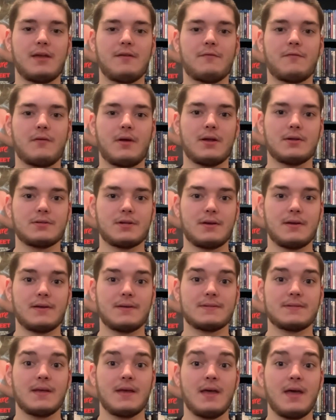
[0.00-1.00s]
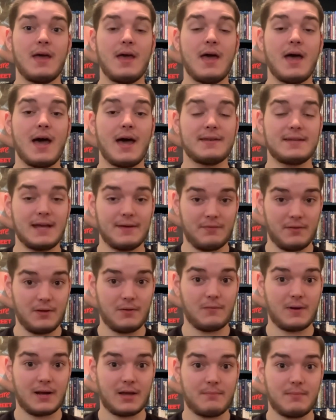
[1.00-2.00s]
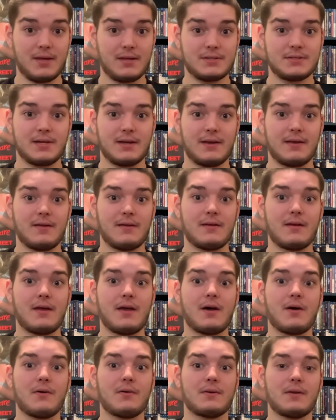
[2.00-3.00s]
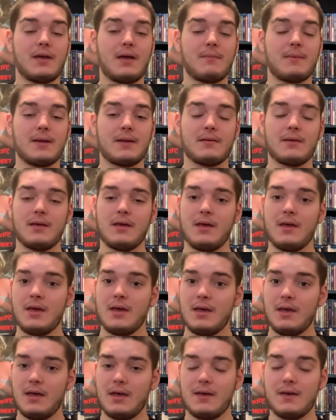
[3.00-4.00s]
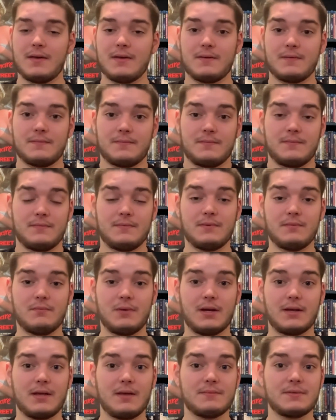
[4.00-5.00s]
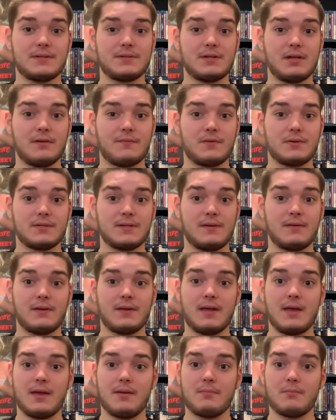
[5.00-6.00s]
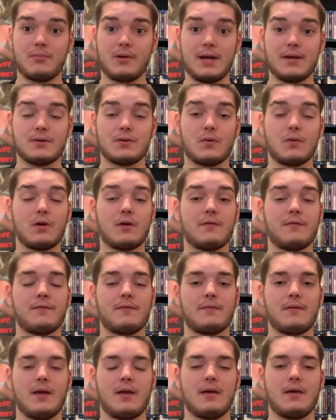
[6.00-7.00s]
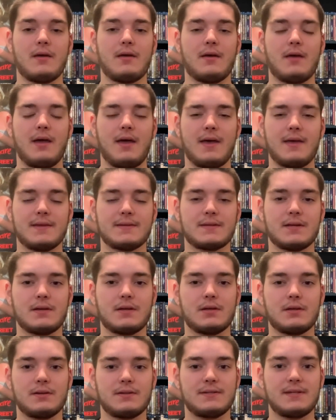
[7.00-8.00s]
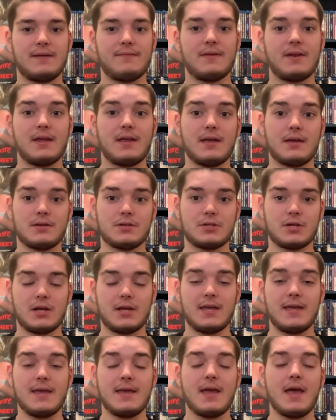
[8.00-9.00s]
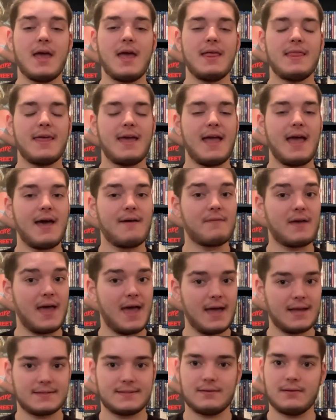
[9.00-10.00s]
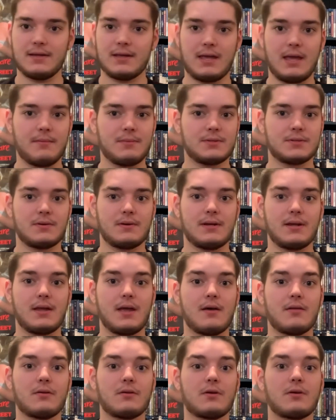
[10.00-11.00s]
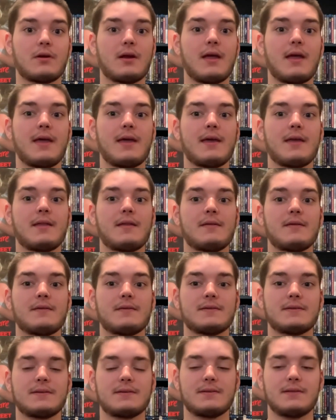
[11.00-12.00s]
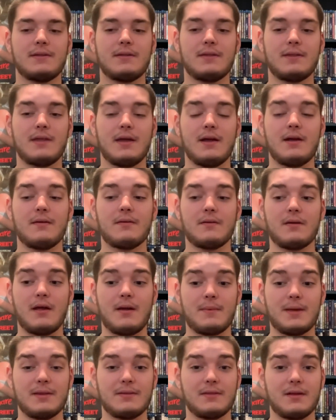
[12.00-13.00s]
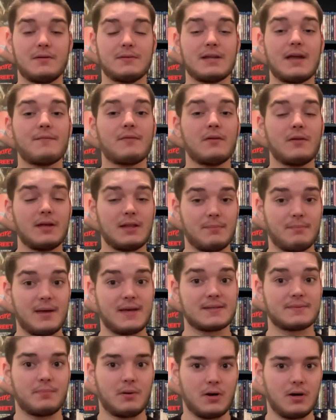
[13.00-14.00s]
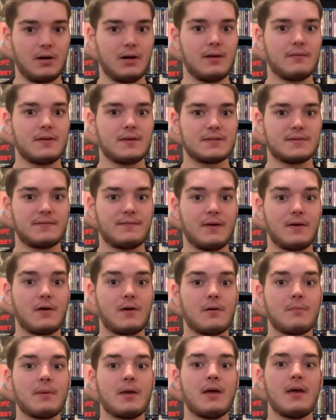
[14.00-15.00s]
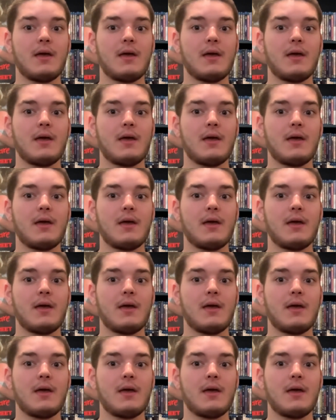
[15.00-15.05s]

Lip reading: franchise. I definitely recommend checking it out. I mean, when it comes to Jennifer Tilly and Brad Dourif as Tiffany and Chucky, they have excellent chemistry together, and they're definitely the best part of this film.